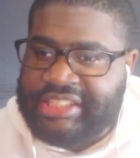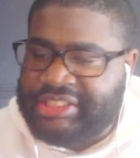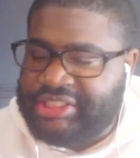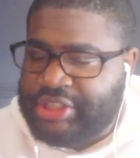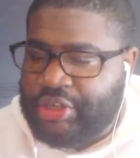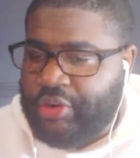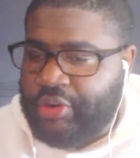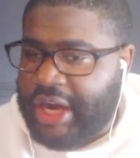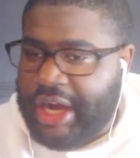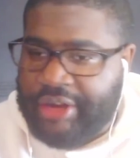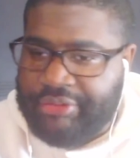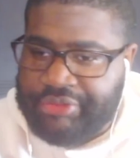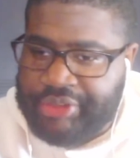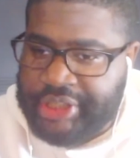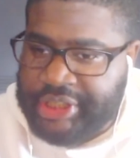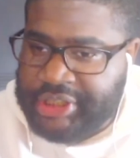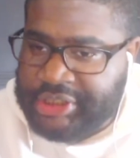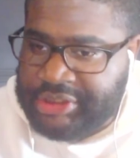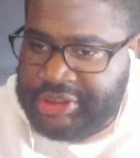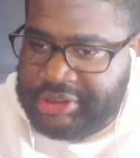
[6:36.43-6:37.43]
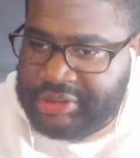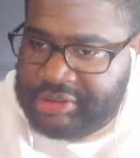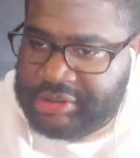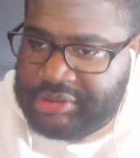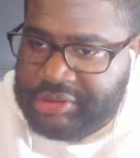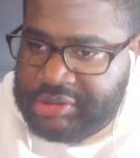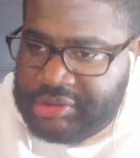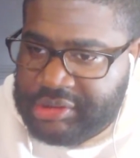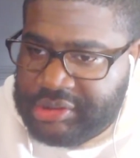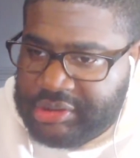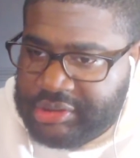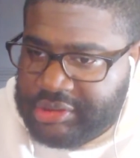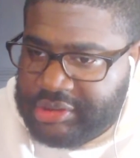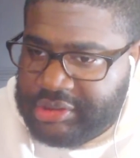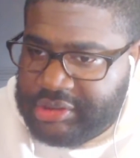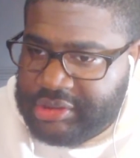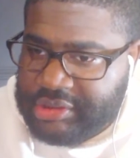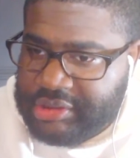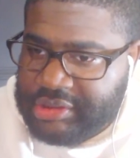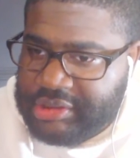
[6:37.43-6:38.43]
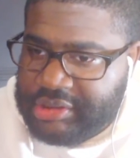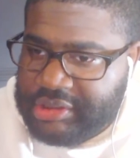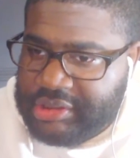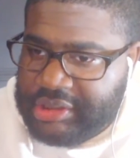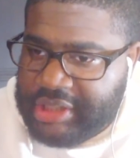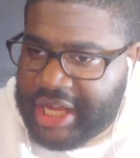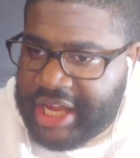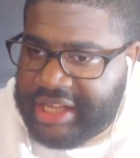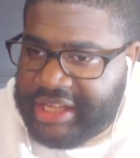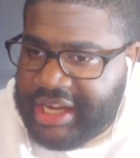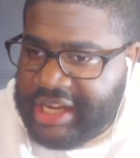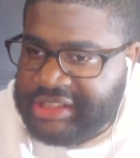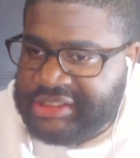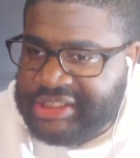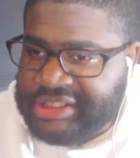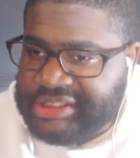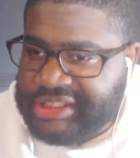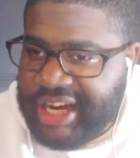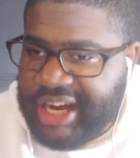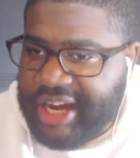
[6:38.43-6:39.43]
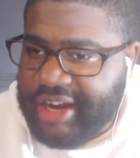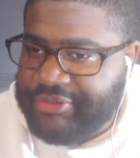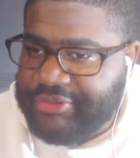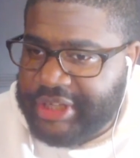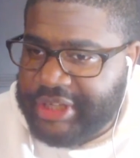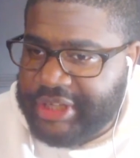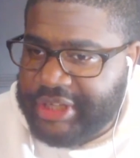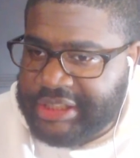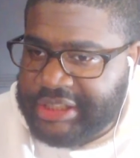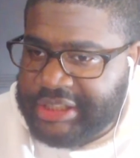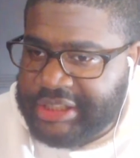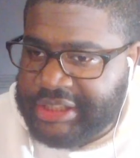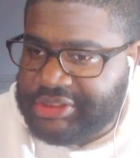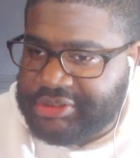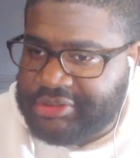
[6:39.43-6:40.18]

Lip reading: is so obvious. That's just obvious.